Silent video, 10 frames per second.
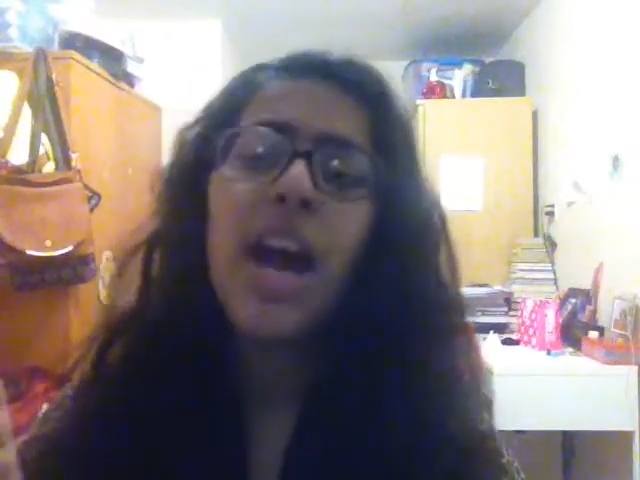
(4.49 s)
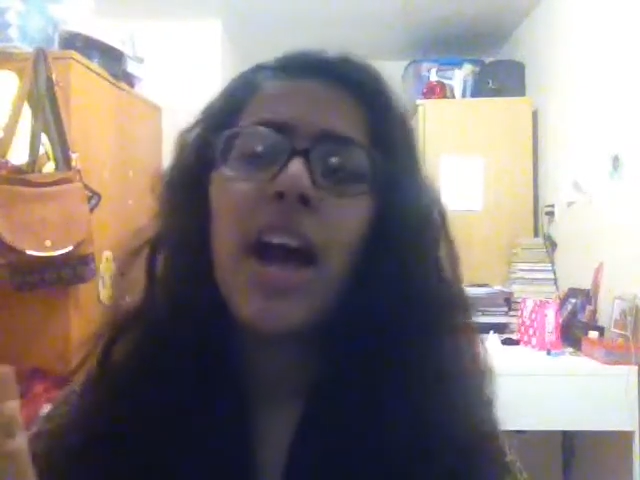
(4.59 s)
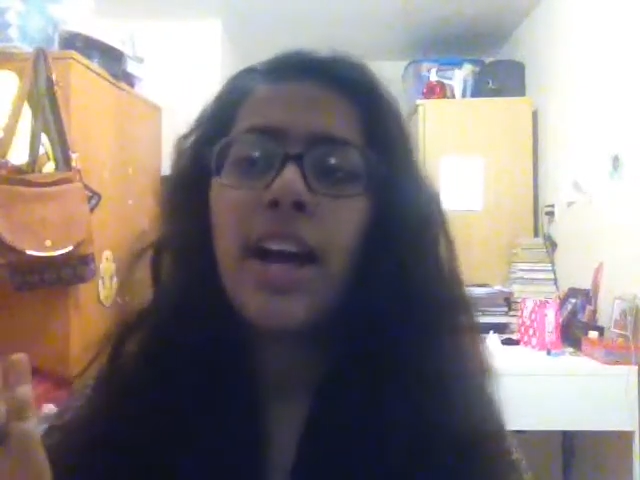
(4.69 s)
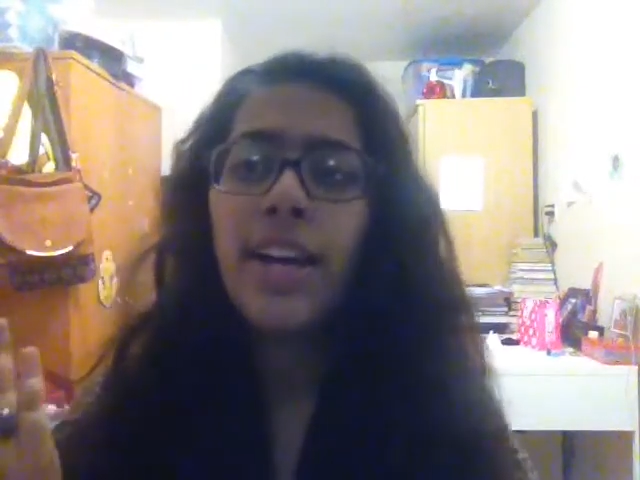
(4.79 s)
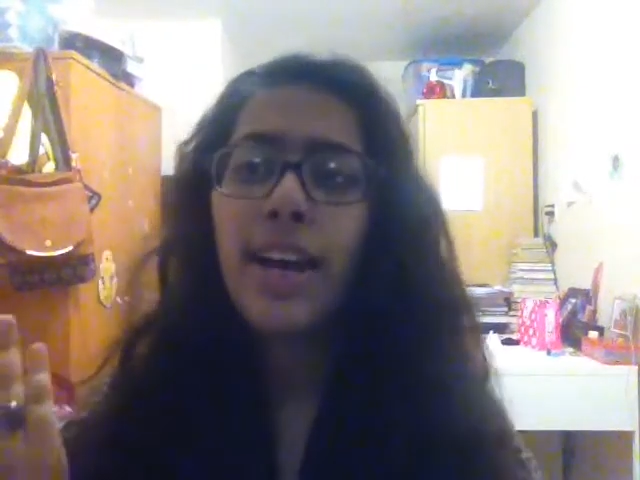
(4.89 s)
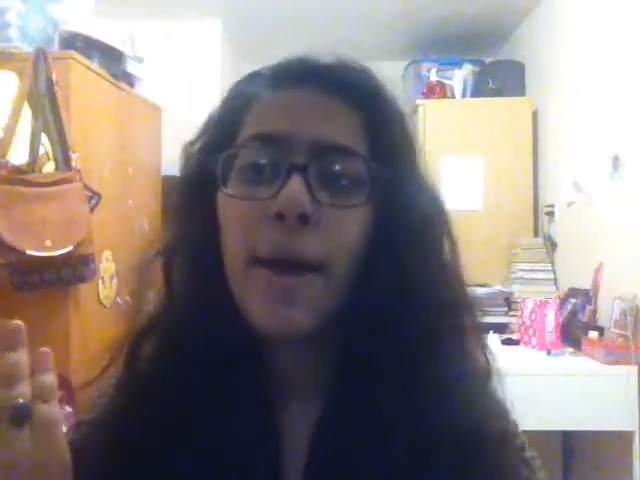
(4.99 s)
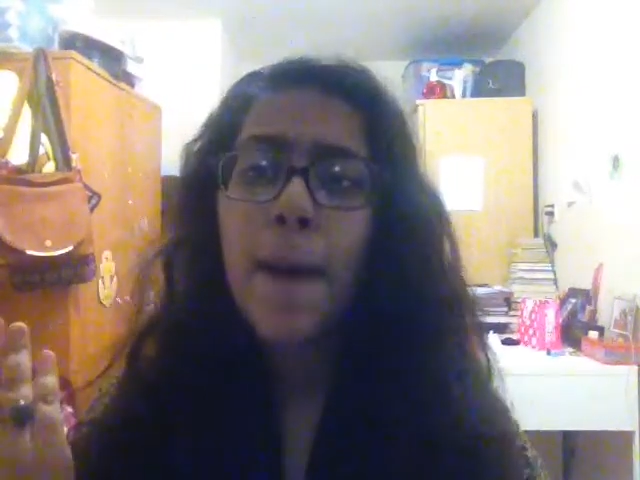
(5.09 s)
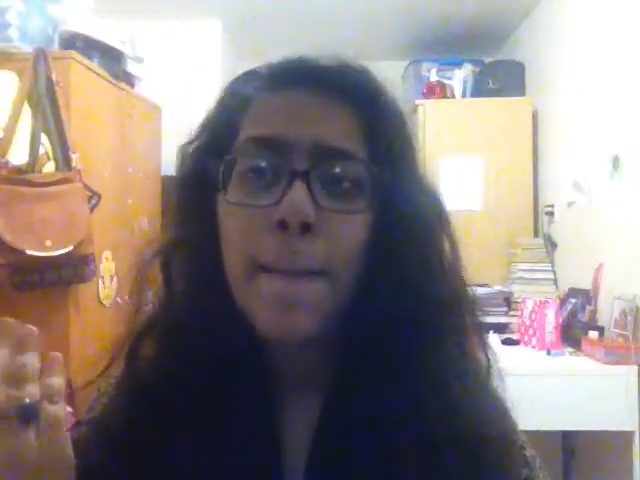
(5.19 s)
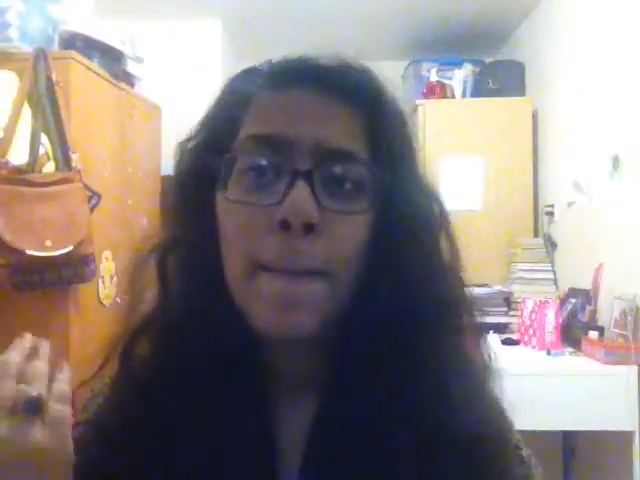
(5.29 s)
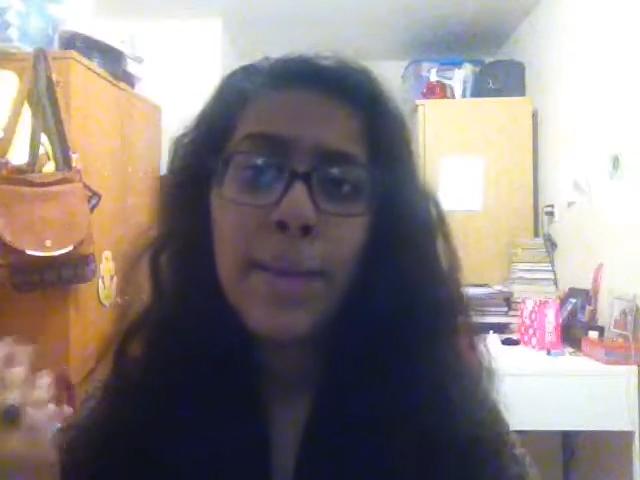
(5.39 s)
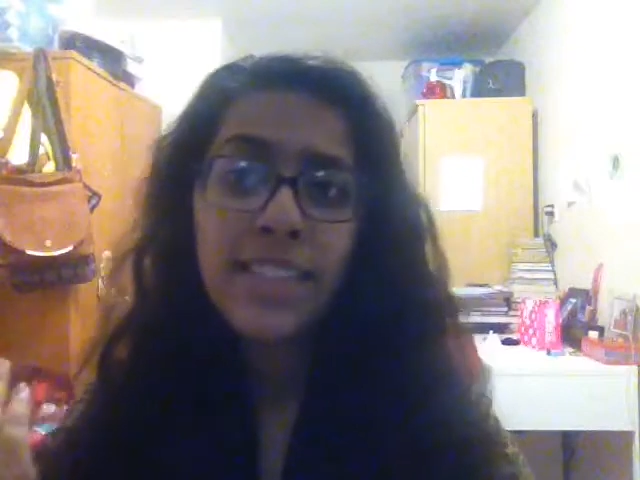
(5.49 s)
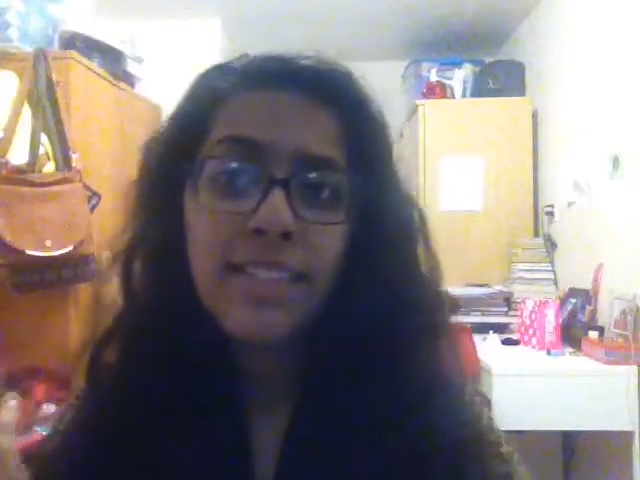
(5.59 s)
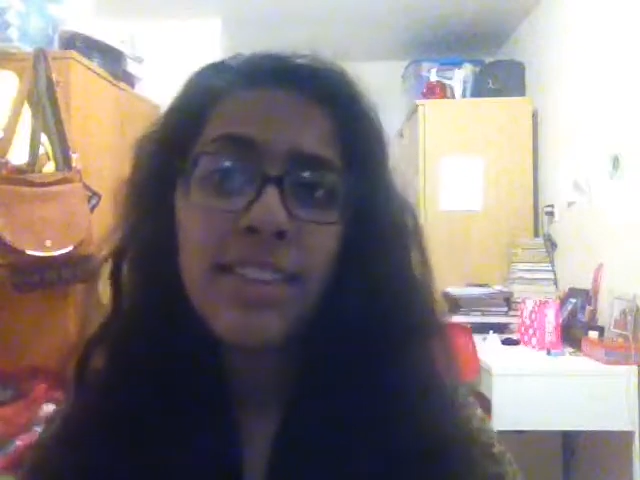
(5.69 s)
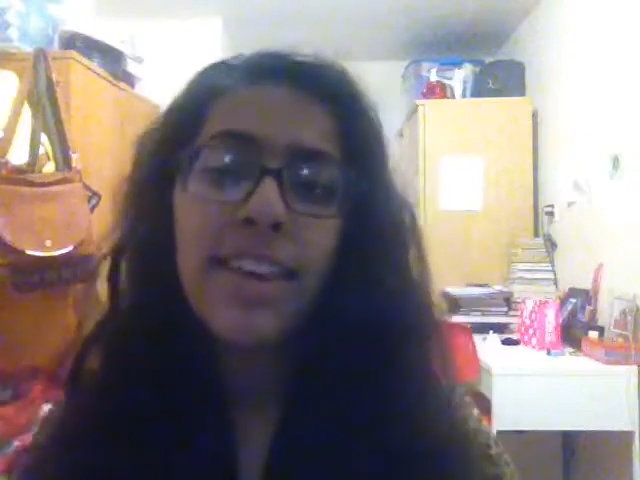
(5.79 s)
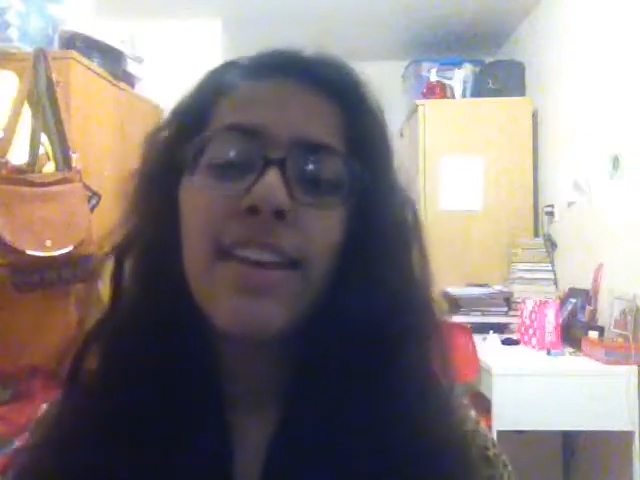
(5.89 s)
I am a bit
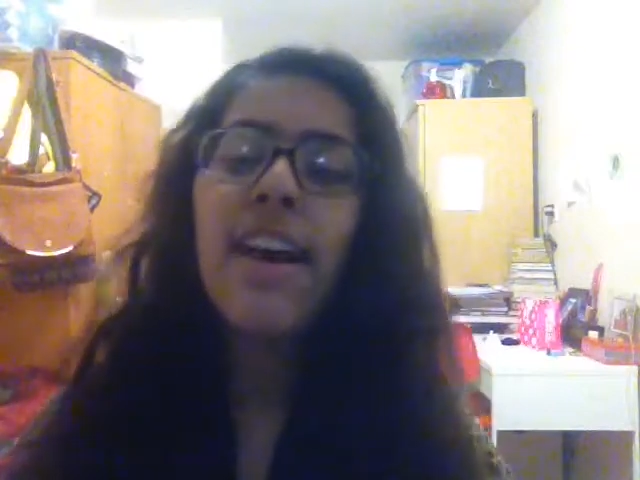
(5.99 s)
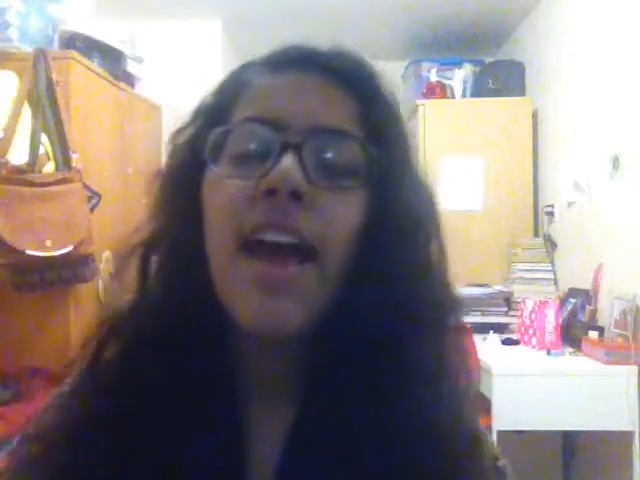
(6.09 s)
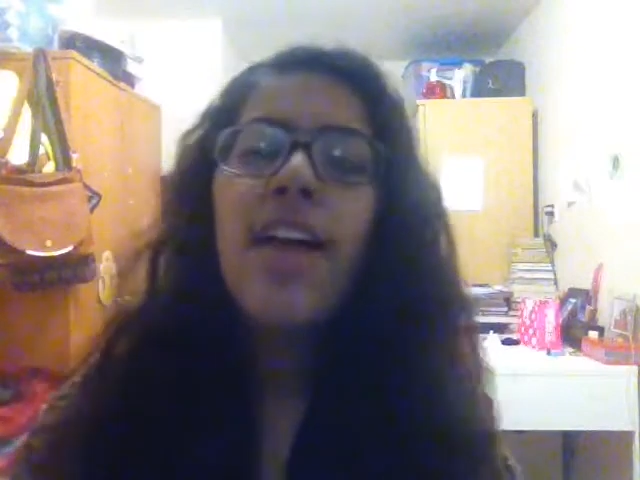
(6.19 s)
sick.